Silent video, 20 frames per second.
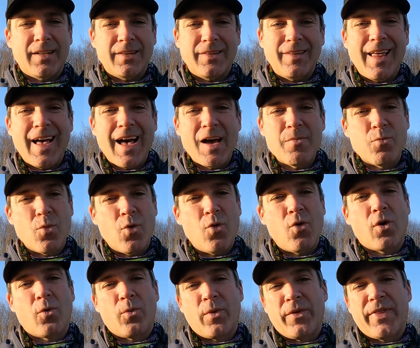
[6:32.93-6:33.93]
a lot
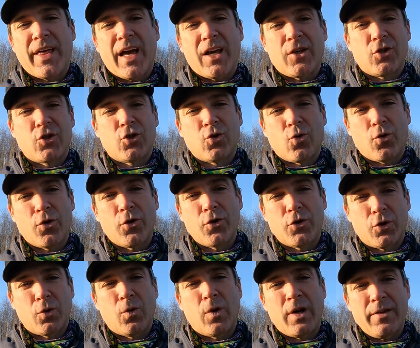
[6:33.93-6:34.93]
more with that
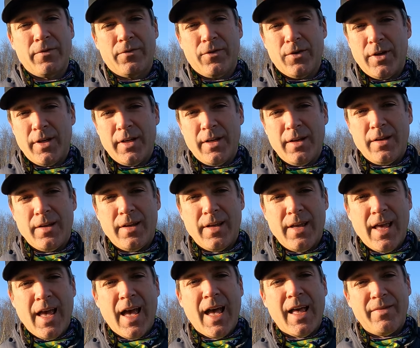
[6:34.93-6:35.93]
shorter twenty foot
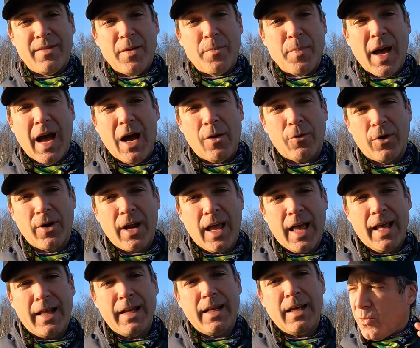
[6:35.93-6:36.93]
head, the power
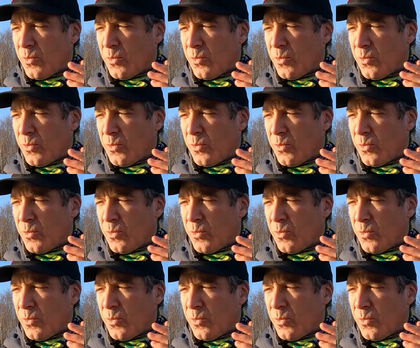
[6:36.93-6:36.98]
head.